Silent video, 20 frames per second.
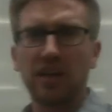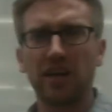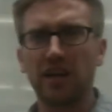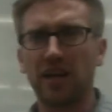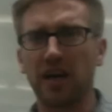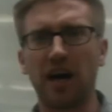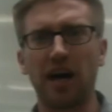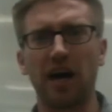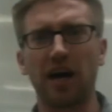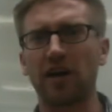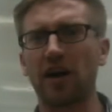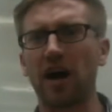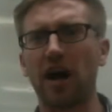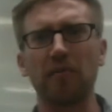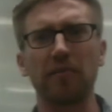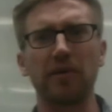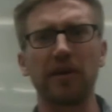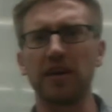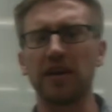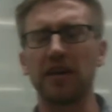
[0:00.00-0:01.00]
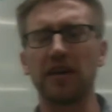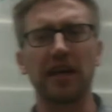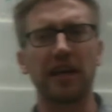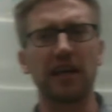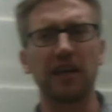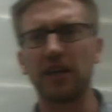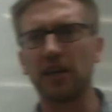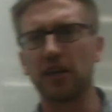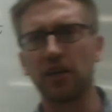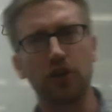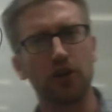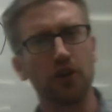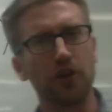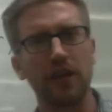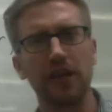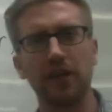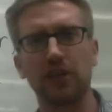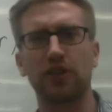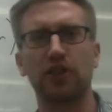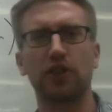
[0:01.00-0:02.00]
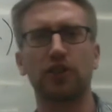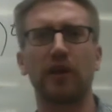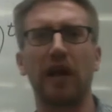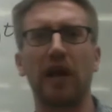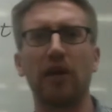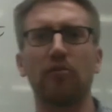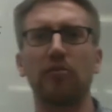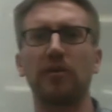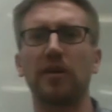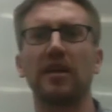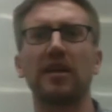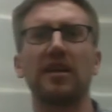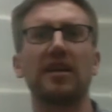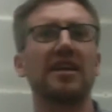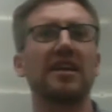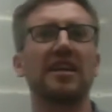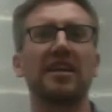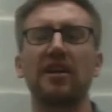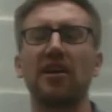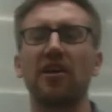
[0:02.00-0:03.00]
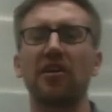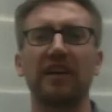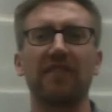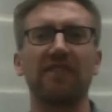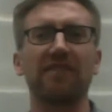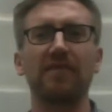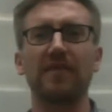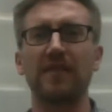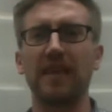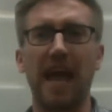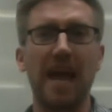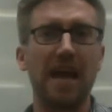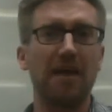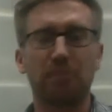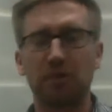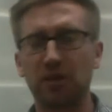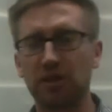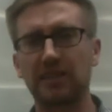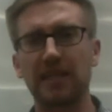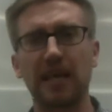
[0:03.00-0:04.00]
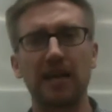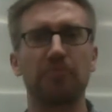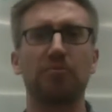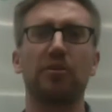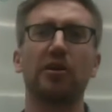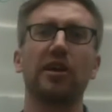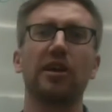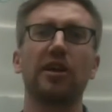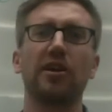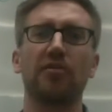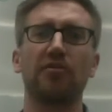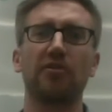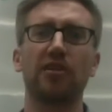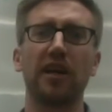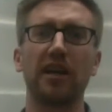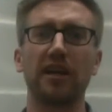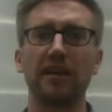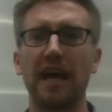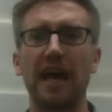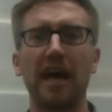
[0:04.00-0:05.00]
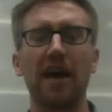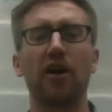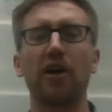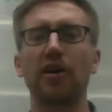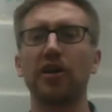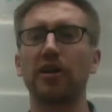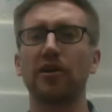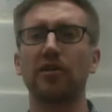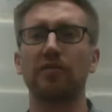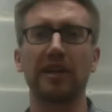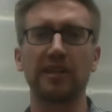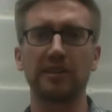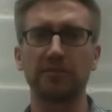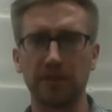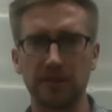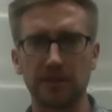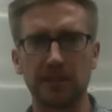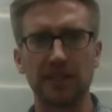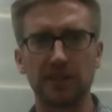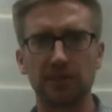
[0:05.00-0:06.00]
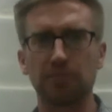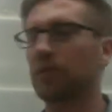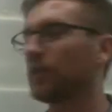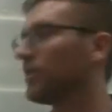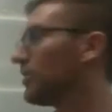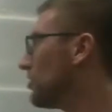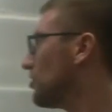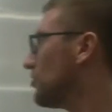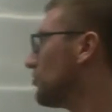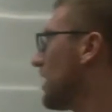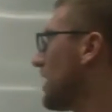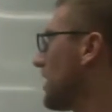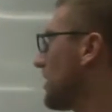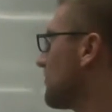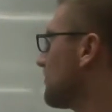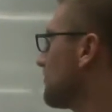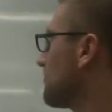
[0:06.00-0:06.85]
Common, like, good interest rate would be, like 8% per year. If you're getting that on your investments, that's a pretty good rate.